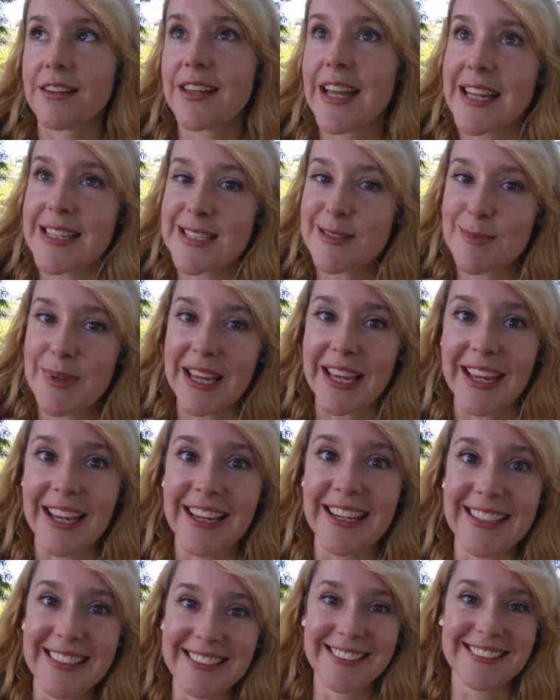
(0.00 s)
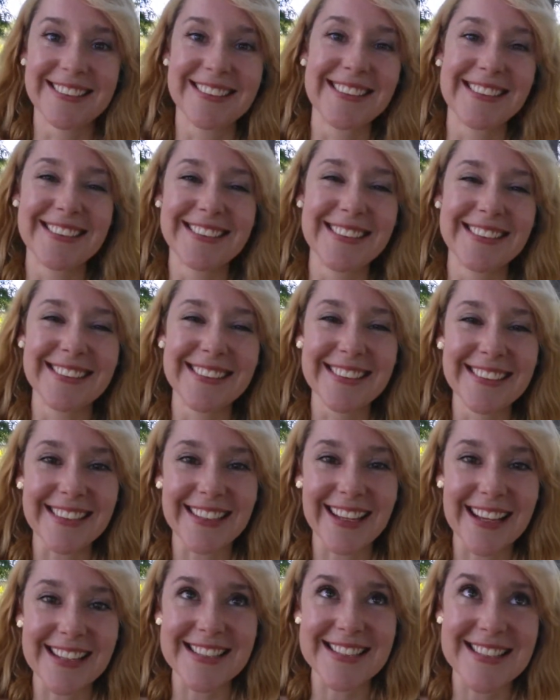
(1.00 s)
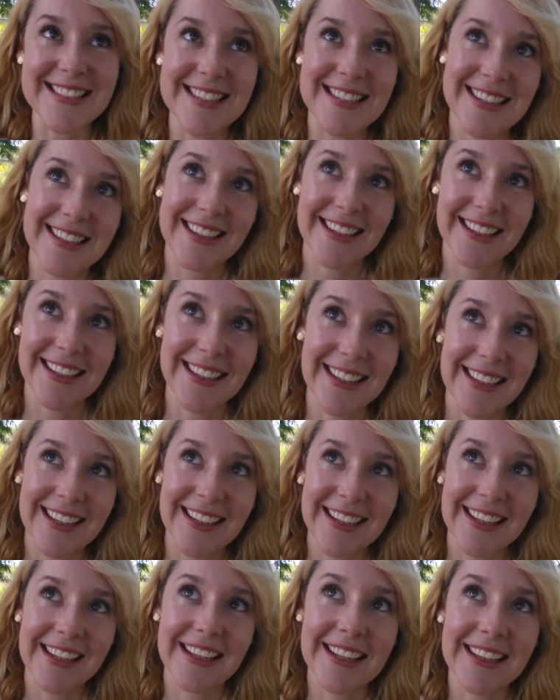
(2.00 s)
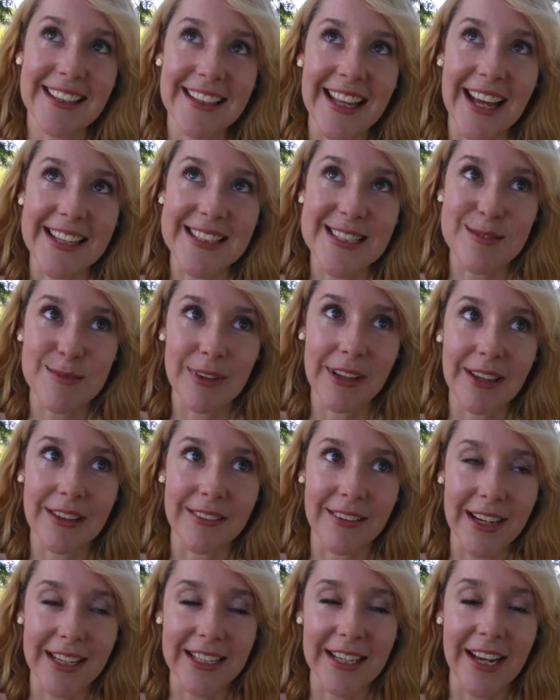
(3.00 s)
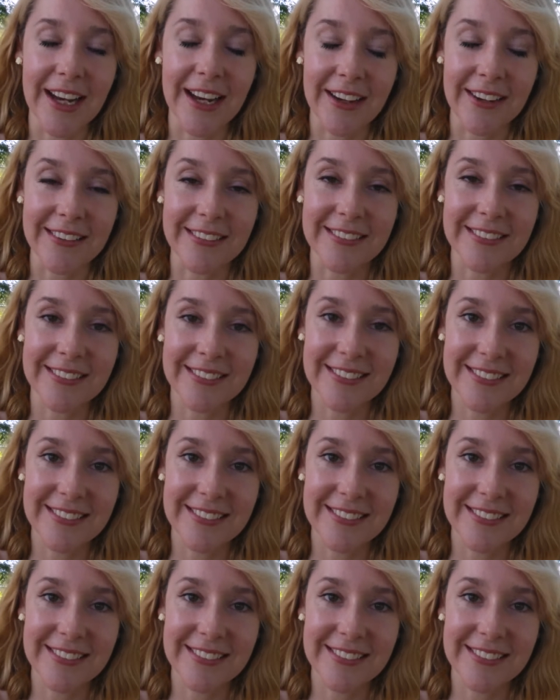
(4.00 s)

That's me. That's, that's me right now.